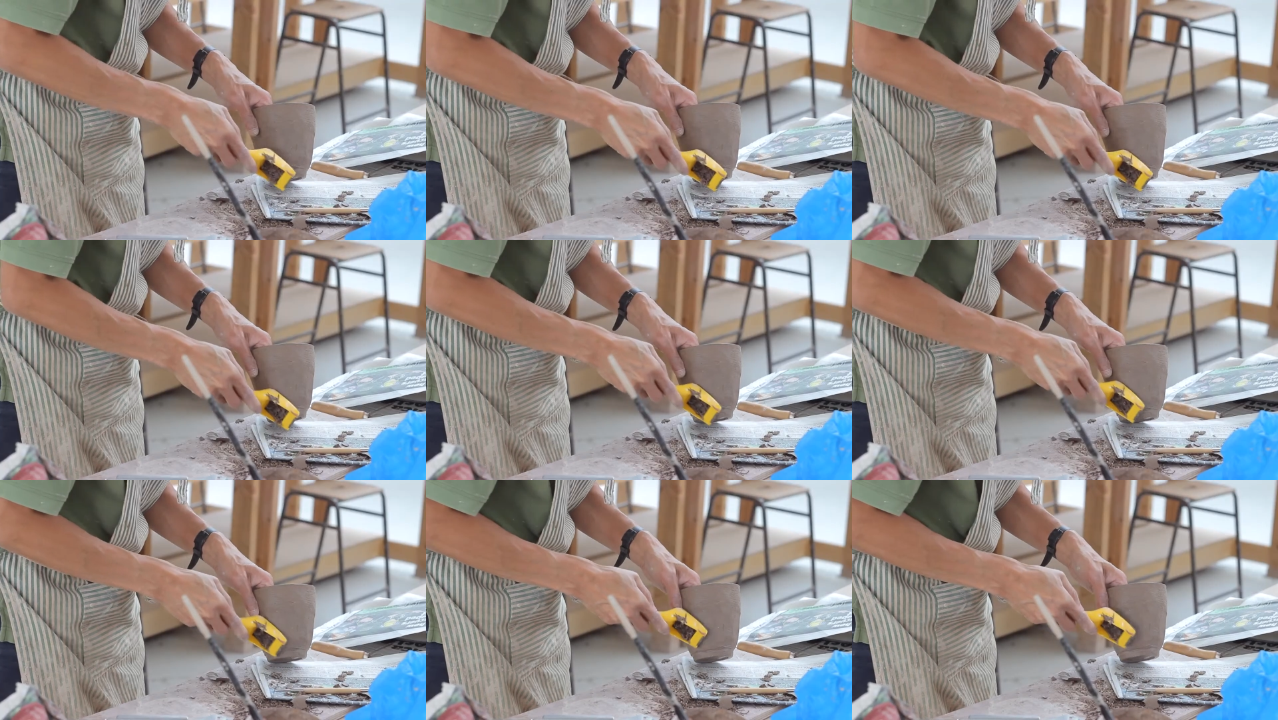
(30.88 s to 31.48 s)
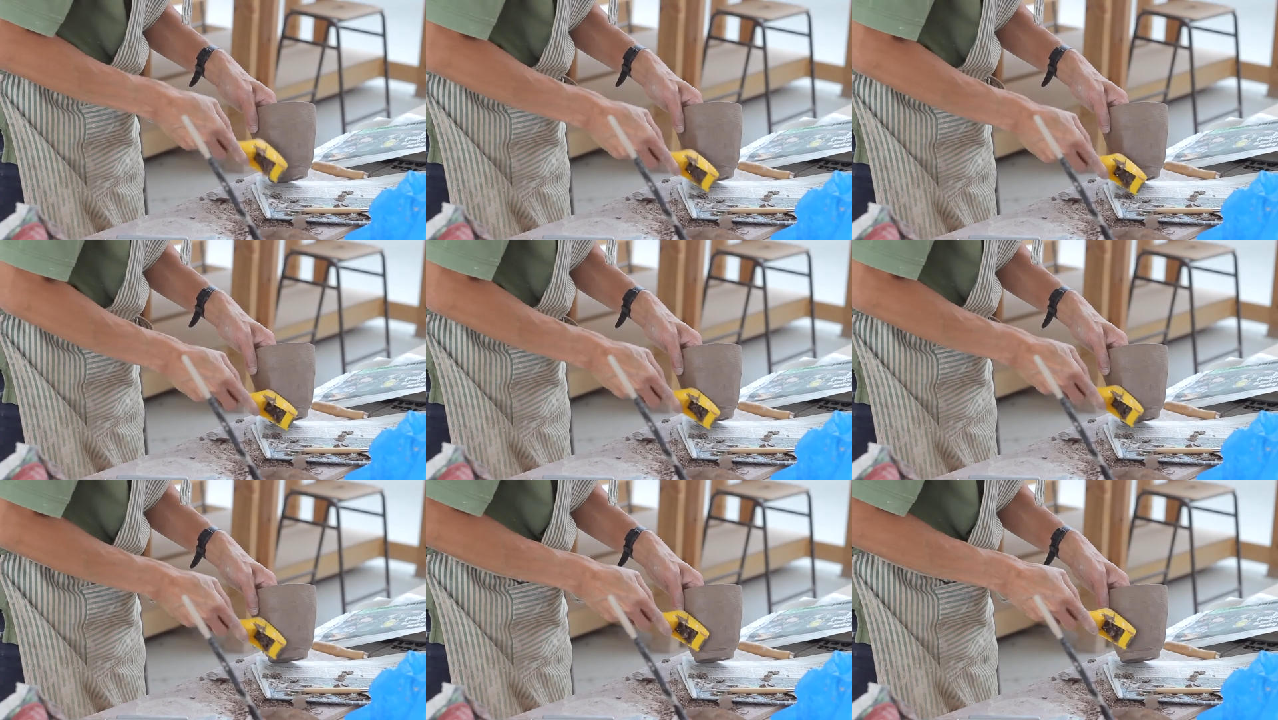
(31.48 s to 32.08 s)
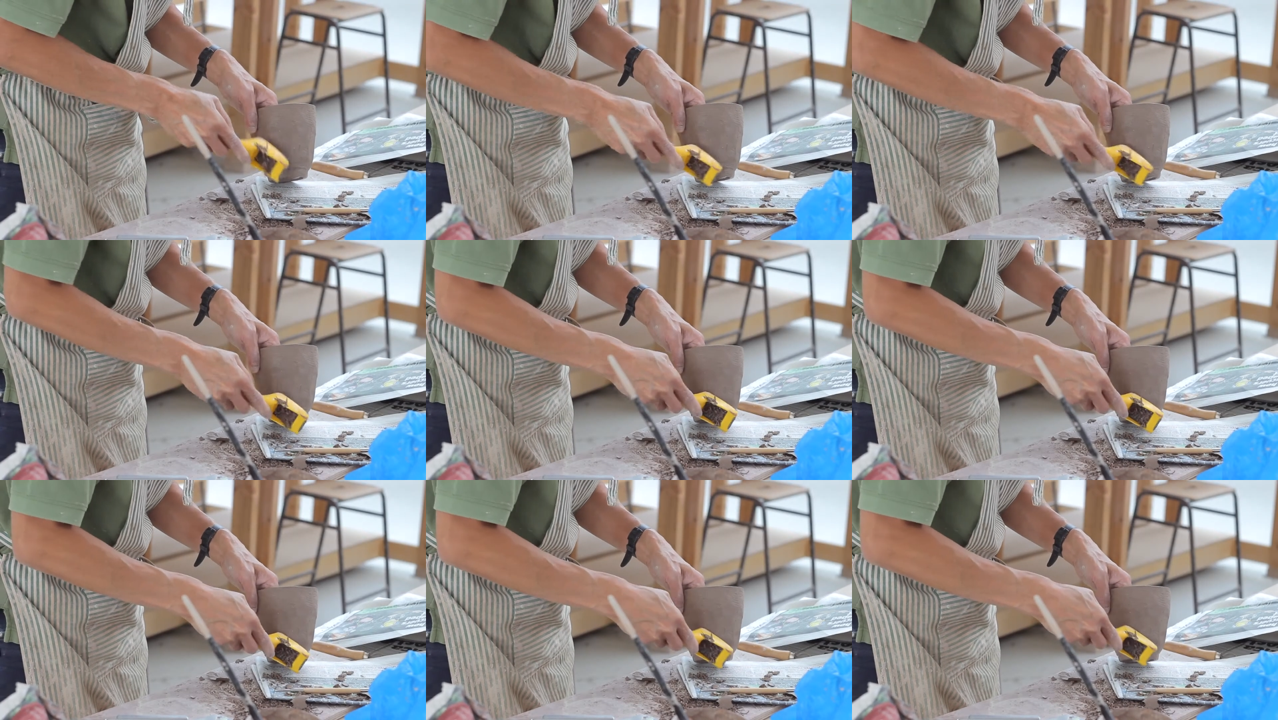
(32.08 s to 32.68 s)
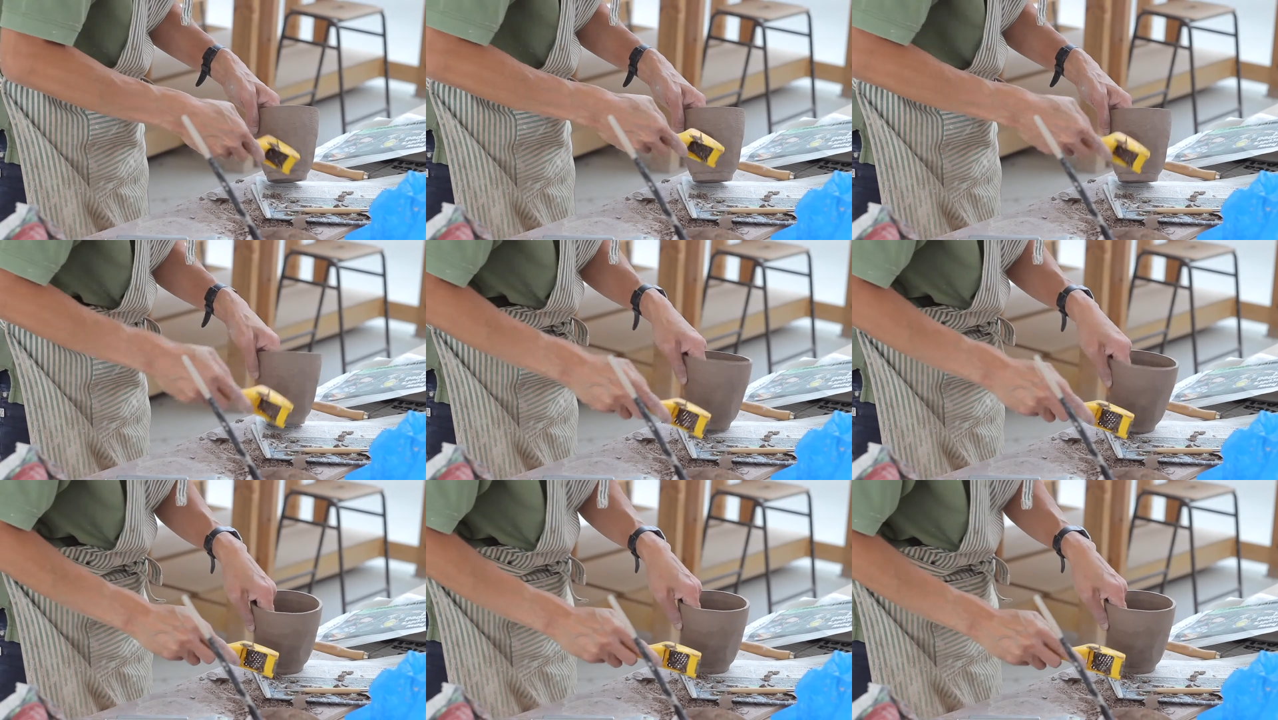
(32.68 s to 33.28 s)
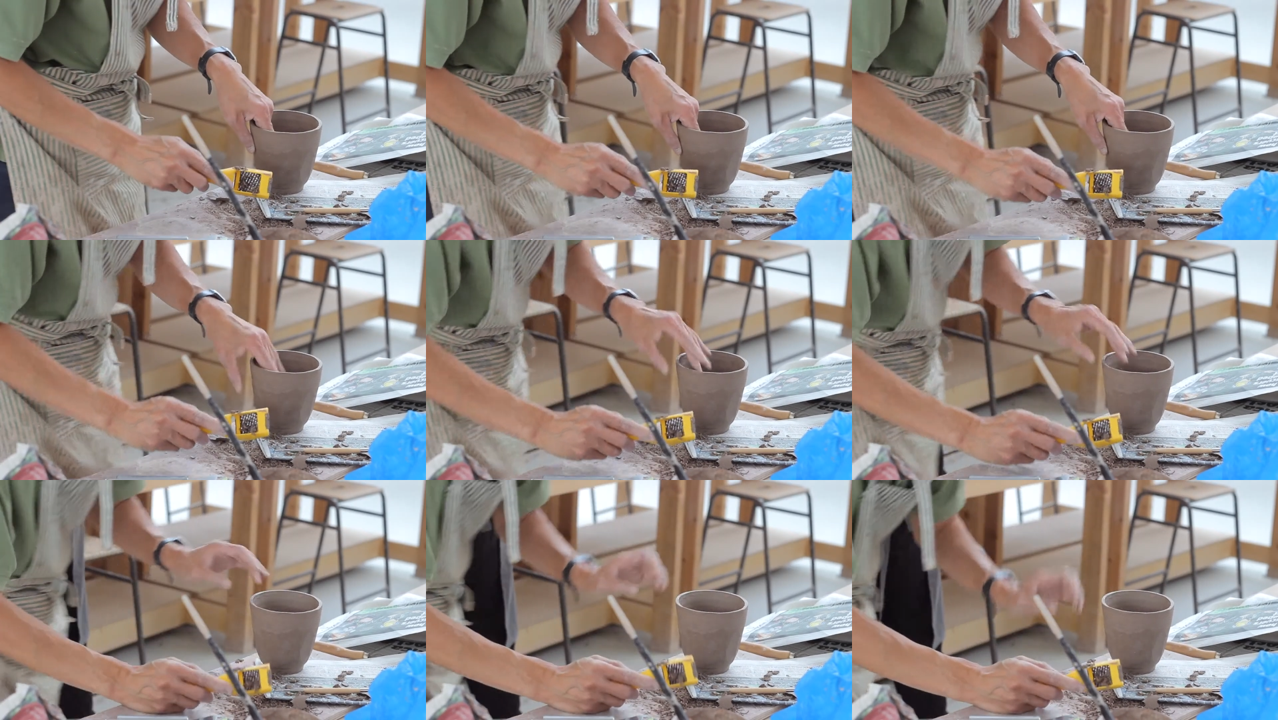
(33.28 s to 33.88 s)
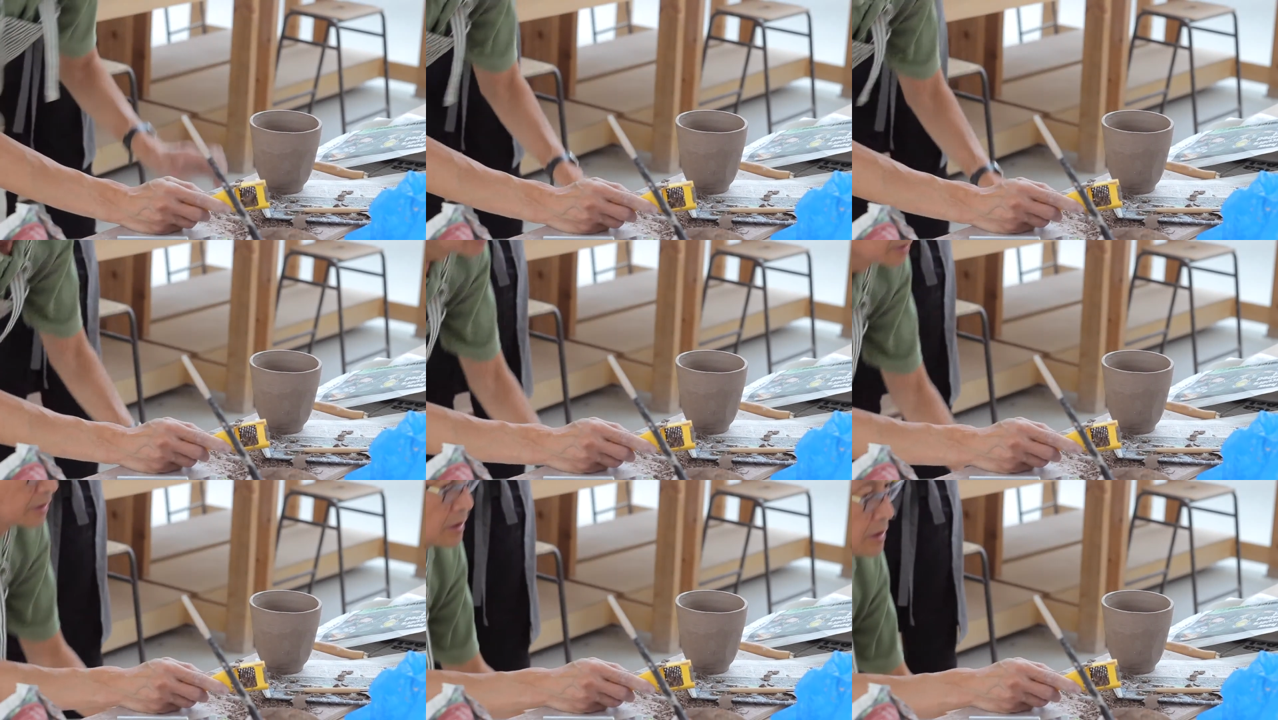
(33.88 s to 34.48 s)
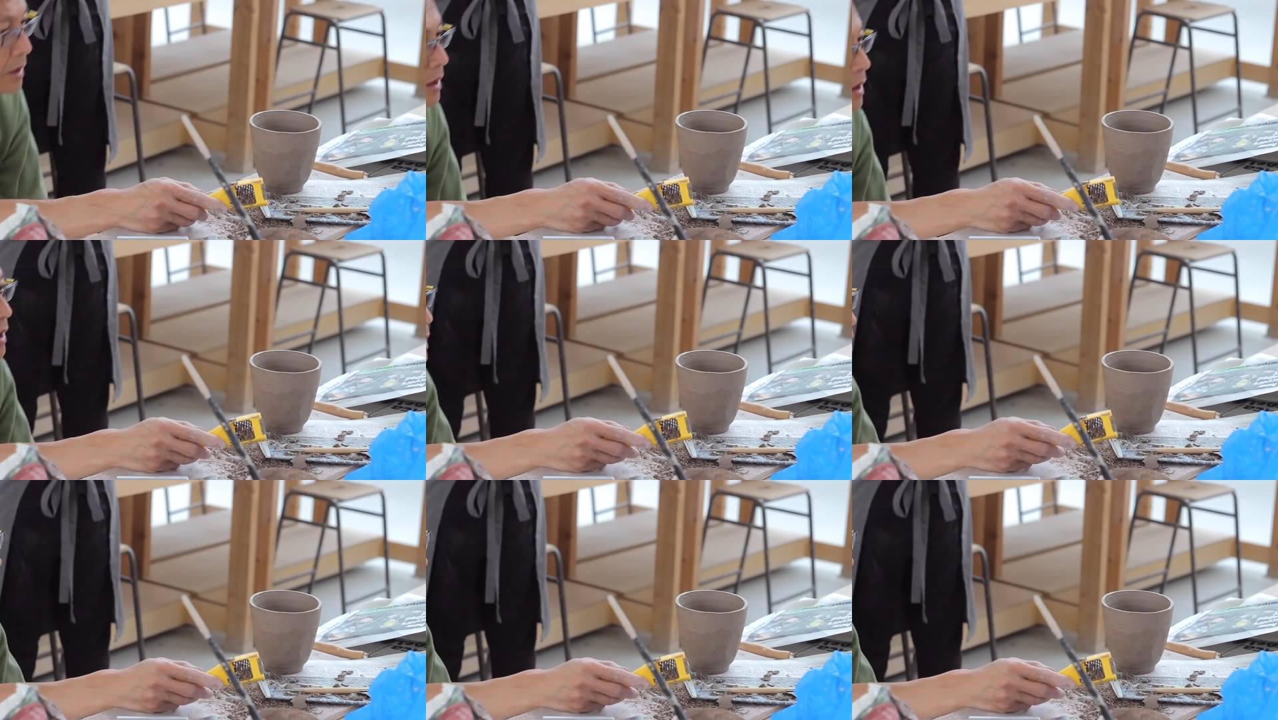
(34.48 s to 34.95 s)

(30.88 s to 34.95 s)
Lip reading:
No face is visible, so there are no lips to read.